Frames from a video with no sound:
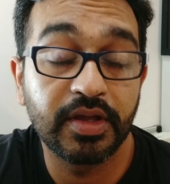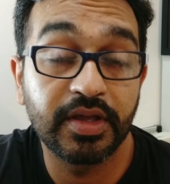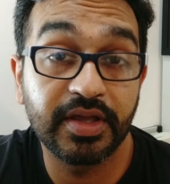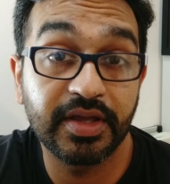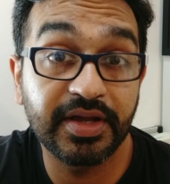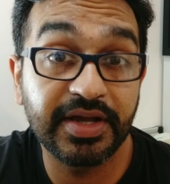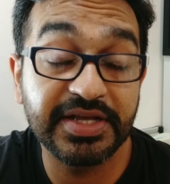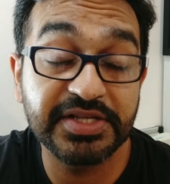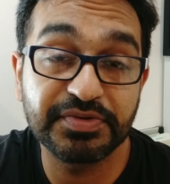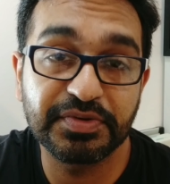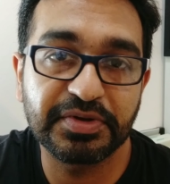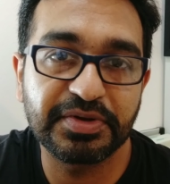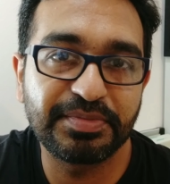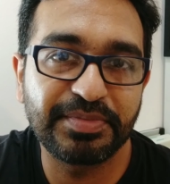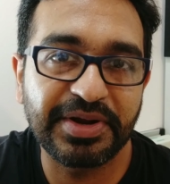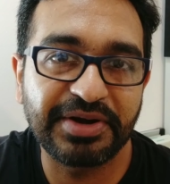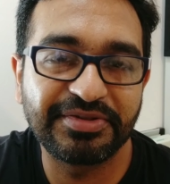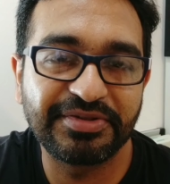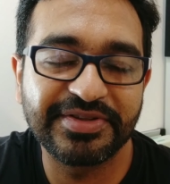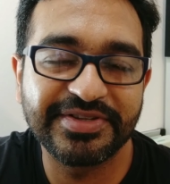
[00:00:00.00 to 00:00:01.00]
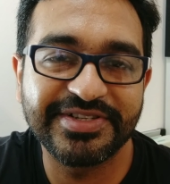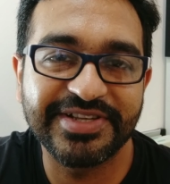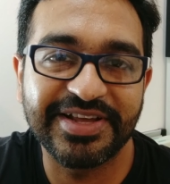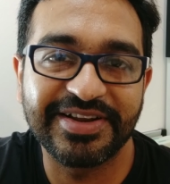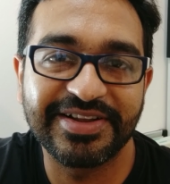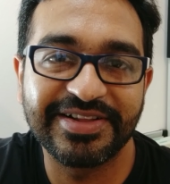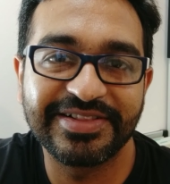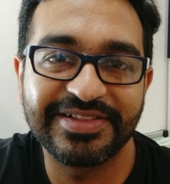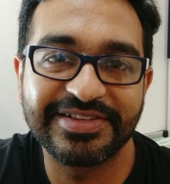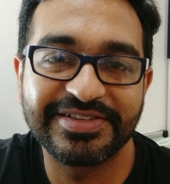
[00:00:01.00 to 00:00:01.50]
Hey guys, welcome back to the
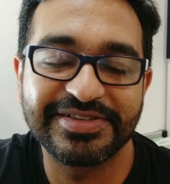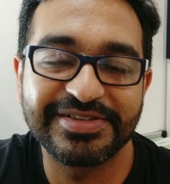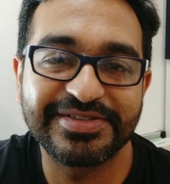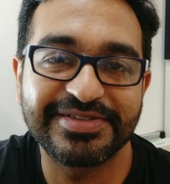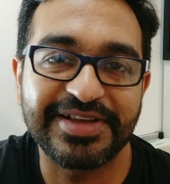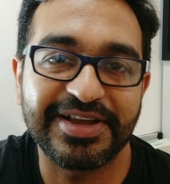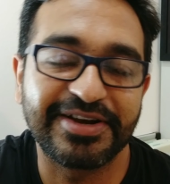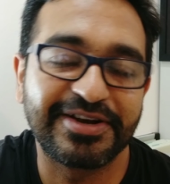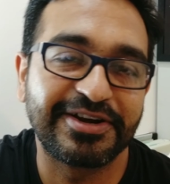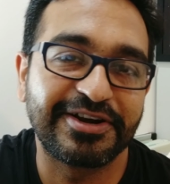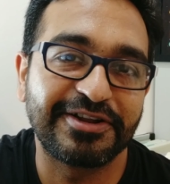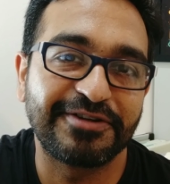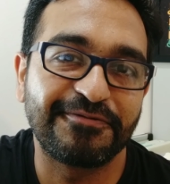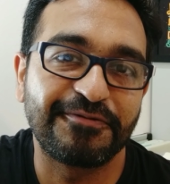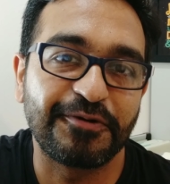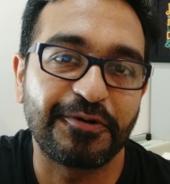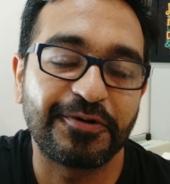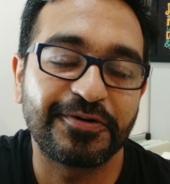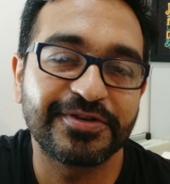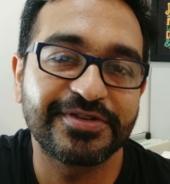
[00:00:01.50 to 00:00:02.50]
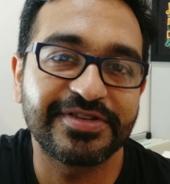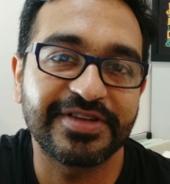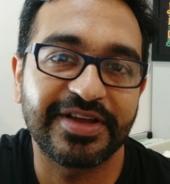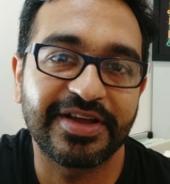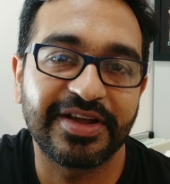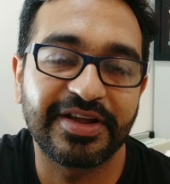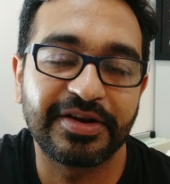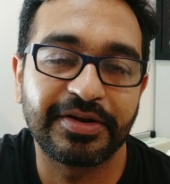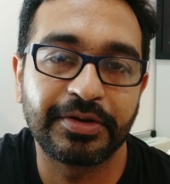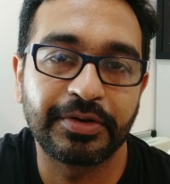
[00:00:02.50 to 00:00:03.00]
channel. This is Sai Dental Vlogs,
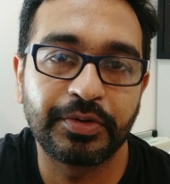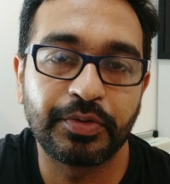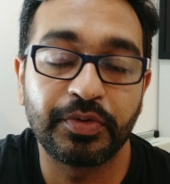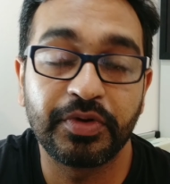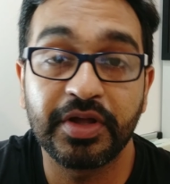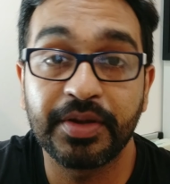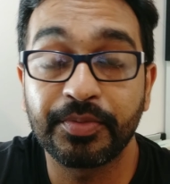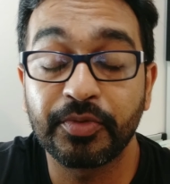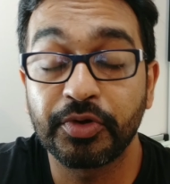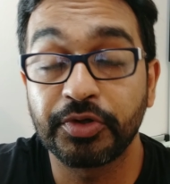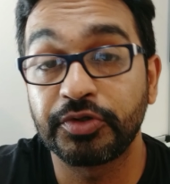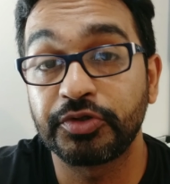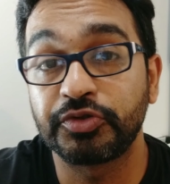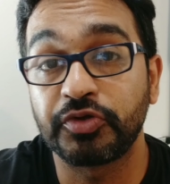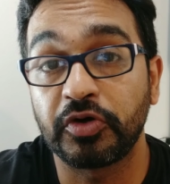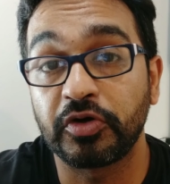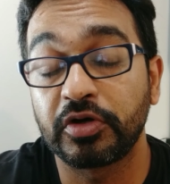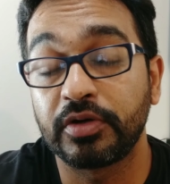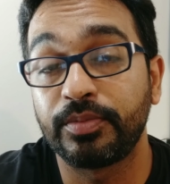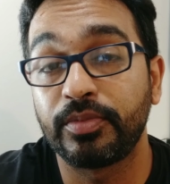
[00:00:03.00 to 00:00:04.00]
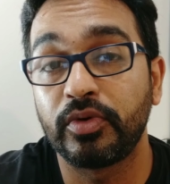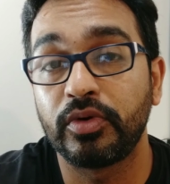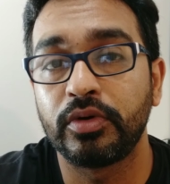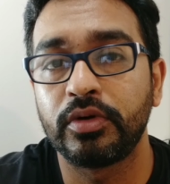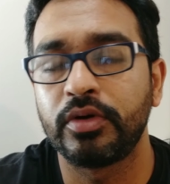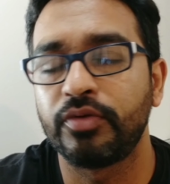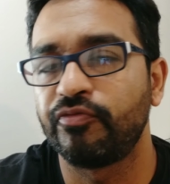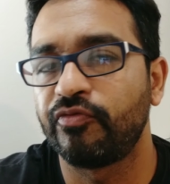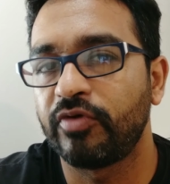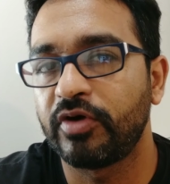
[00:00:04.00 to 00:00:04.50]
and today I'm going to talk
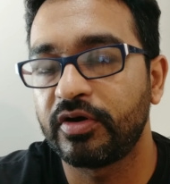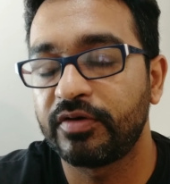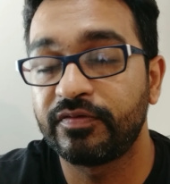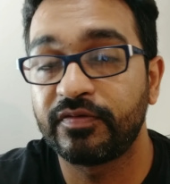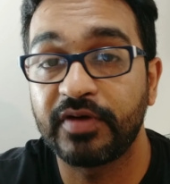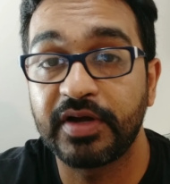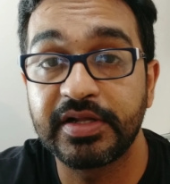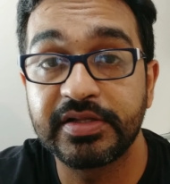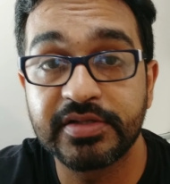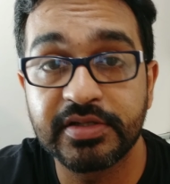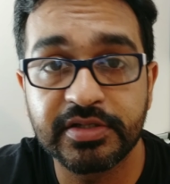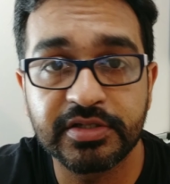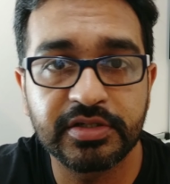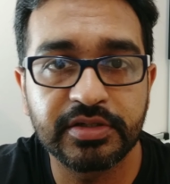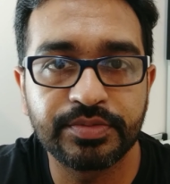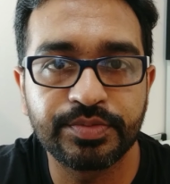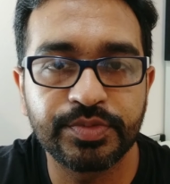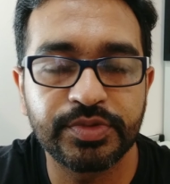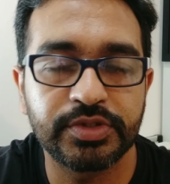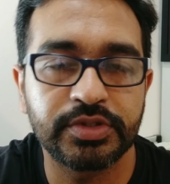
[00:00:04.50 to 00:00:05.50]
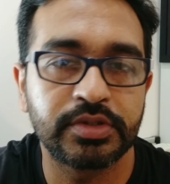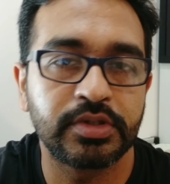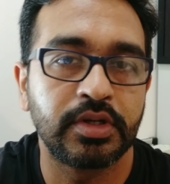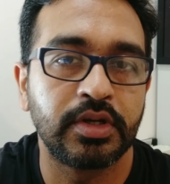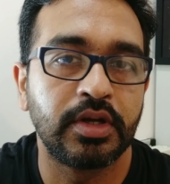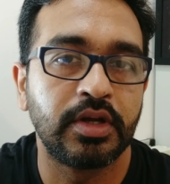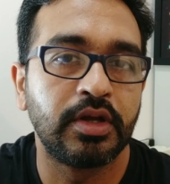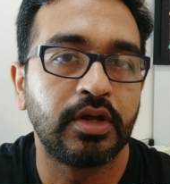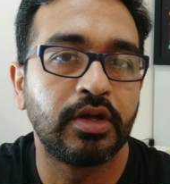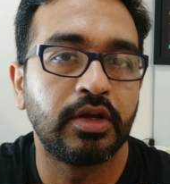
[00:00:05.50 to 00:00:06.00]
about what file systems
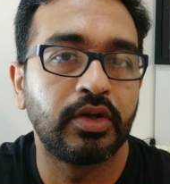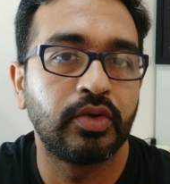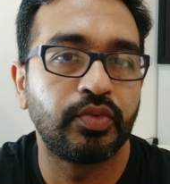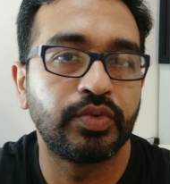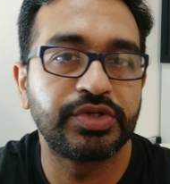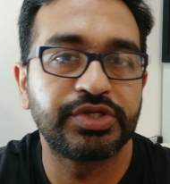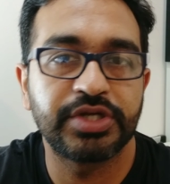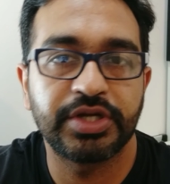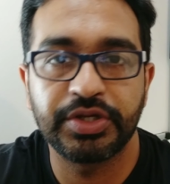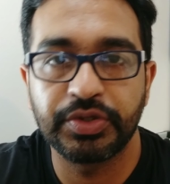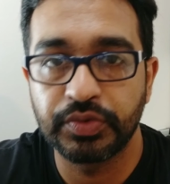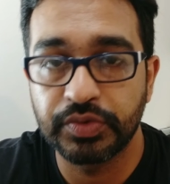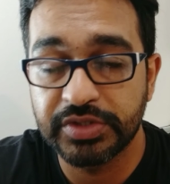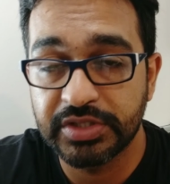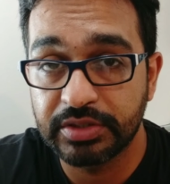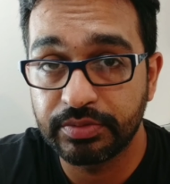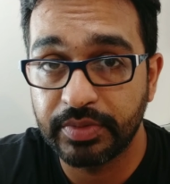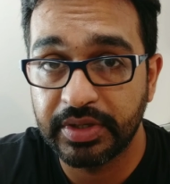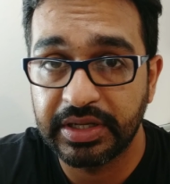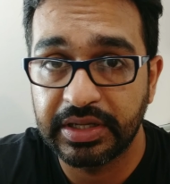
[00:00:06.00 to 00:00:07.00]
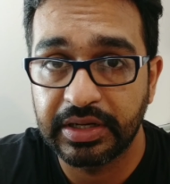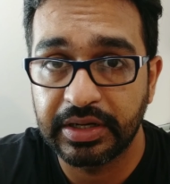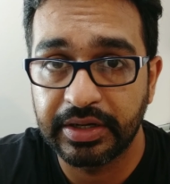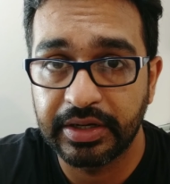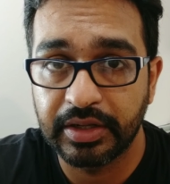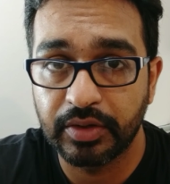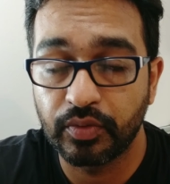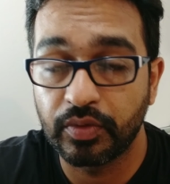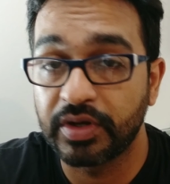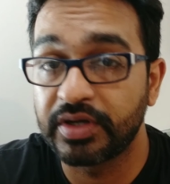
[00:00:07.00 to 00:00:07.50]
which I use in my
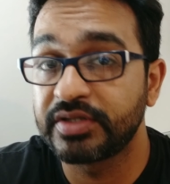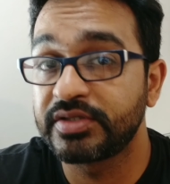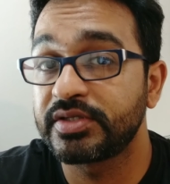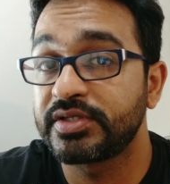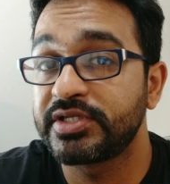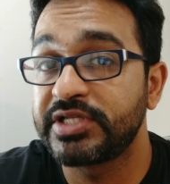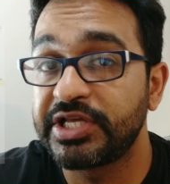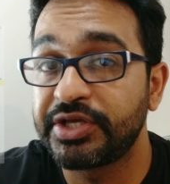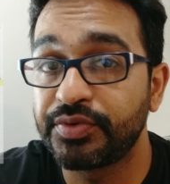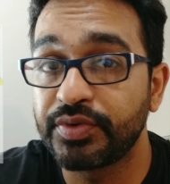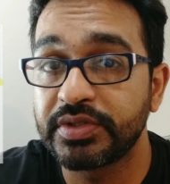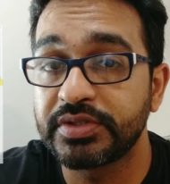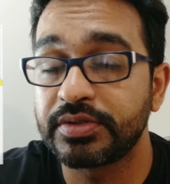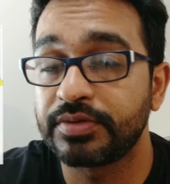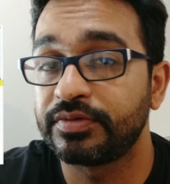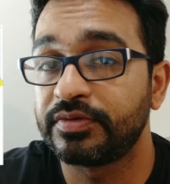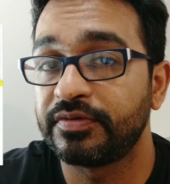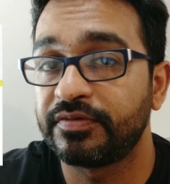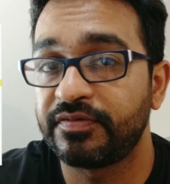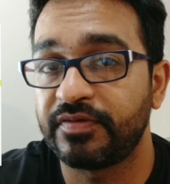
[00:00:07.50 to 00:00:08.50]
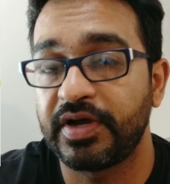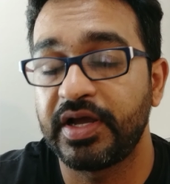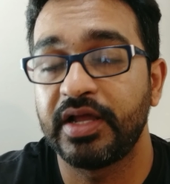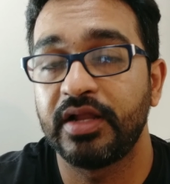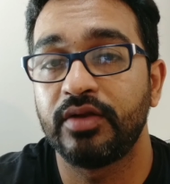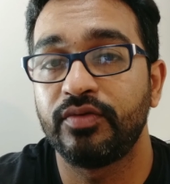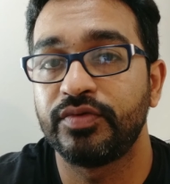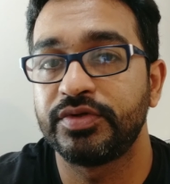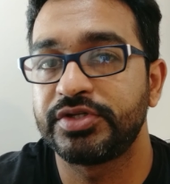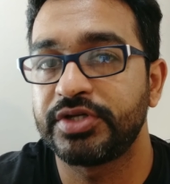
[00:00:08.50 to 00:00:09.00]
clinic, what is the sequence of the
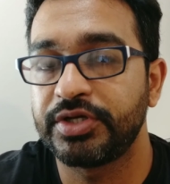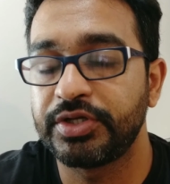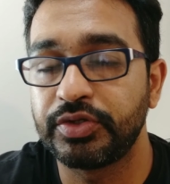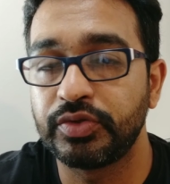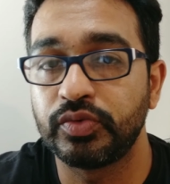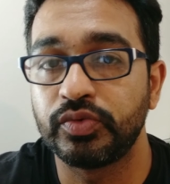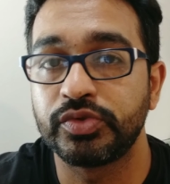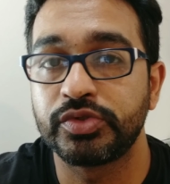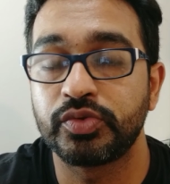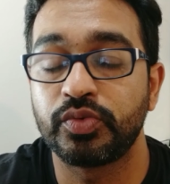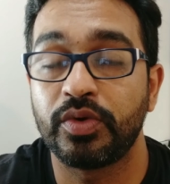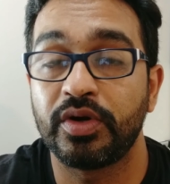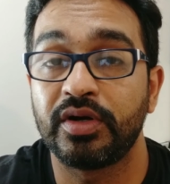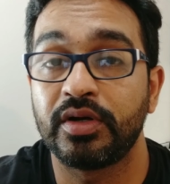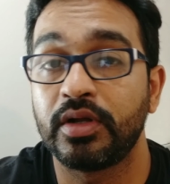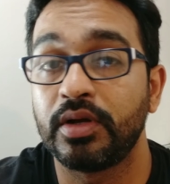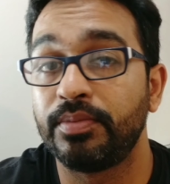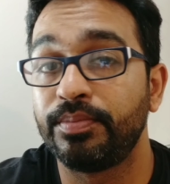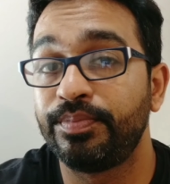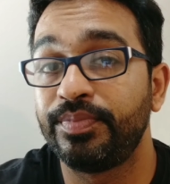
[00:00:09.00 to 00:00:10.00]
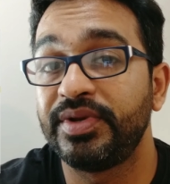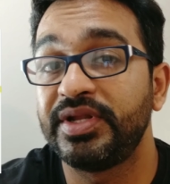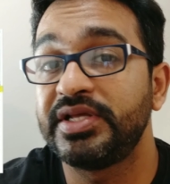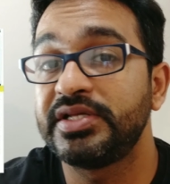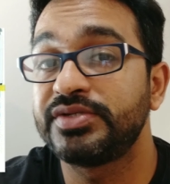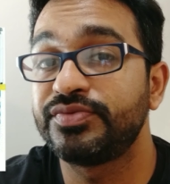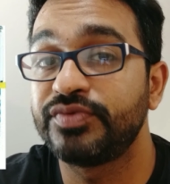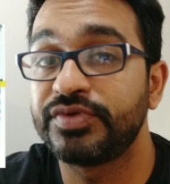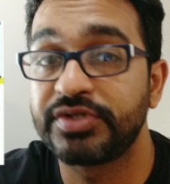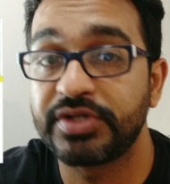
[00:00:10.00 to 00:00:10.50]
file which I use, what
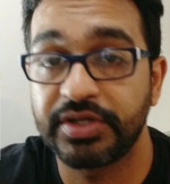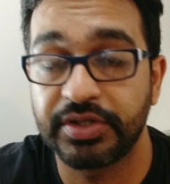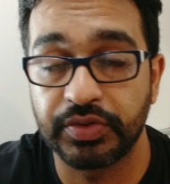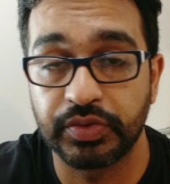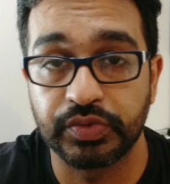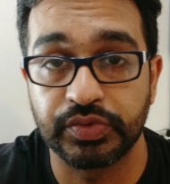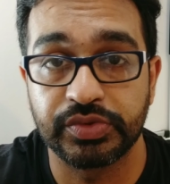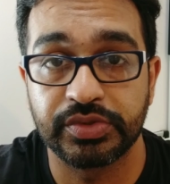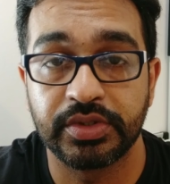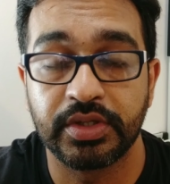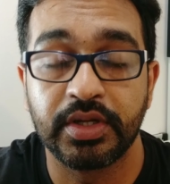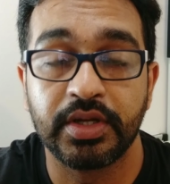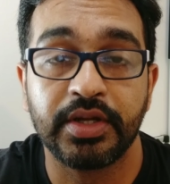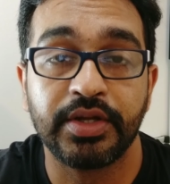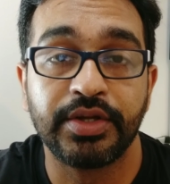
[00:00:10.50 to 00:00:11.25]
companies which I use.